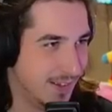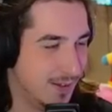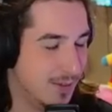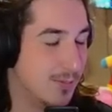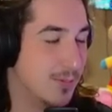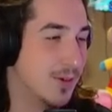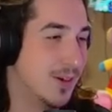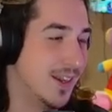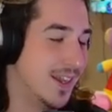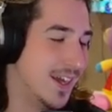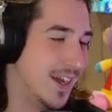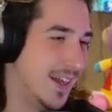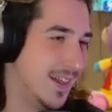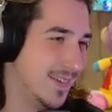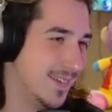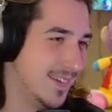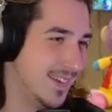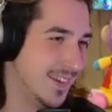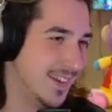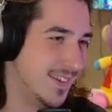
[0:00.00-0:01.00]
we're not.
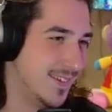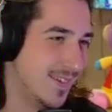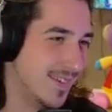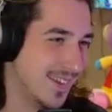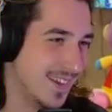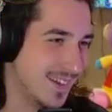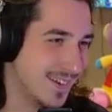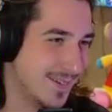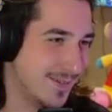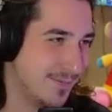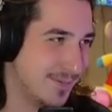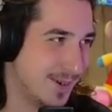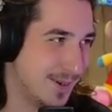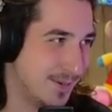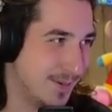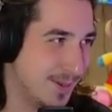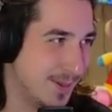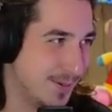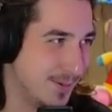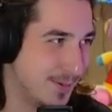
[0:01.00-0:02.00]
This is actually
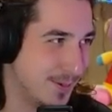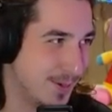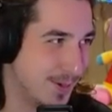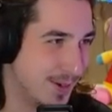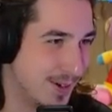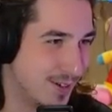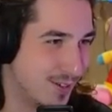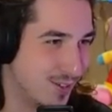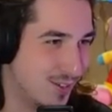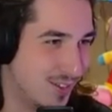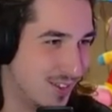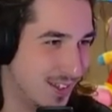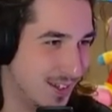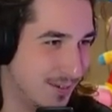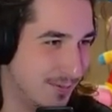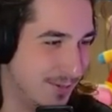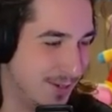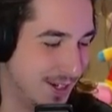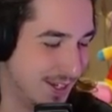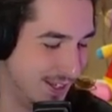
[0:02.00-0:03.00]
probably the worst thing
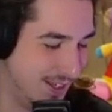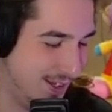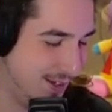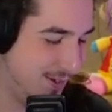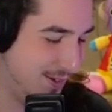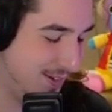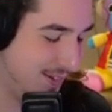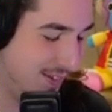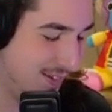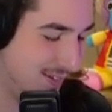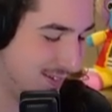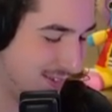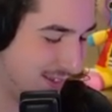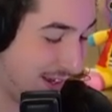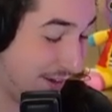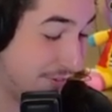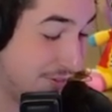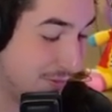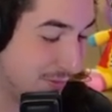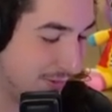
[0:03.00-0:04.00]
we can do. This is
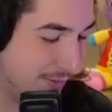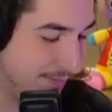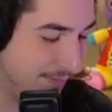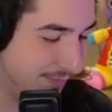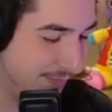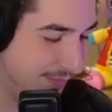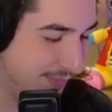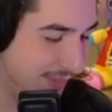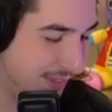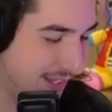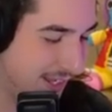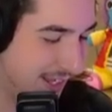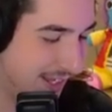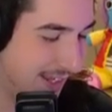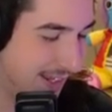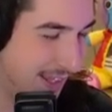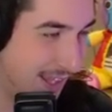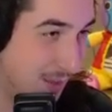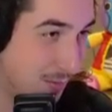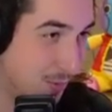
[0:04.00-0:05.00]
terrible.
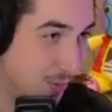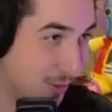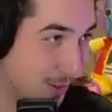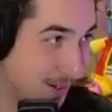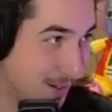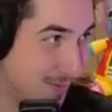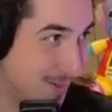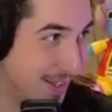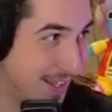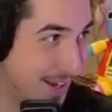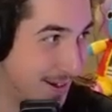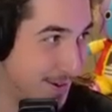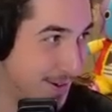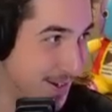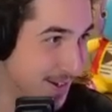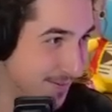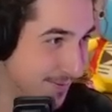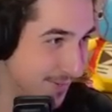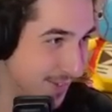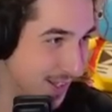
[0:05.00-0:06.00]
Gammas are going to be
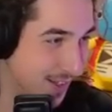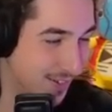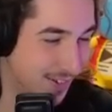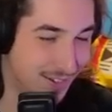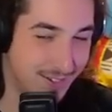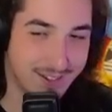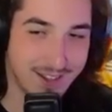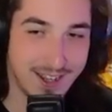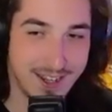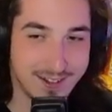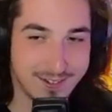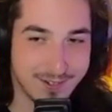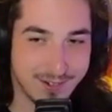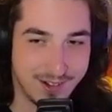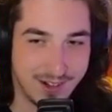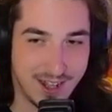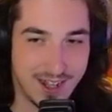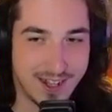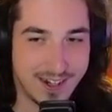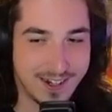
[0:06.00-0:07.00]
carrying because these guys are
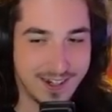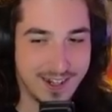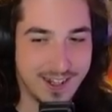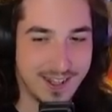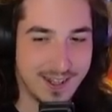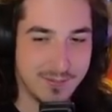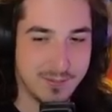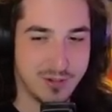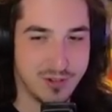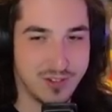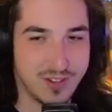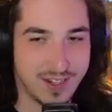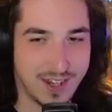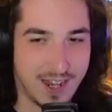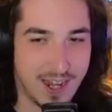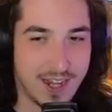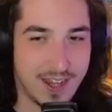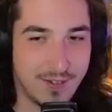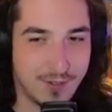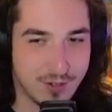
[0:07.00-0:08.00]
not boosting
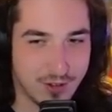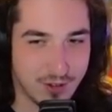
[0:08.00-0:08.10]
any of each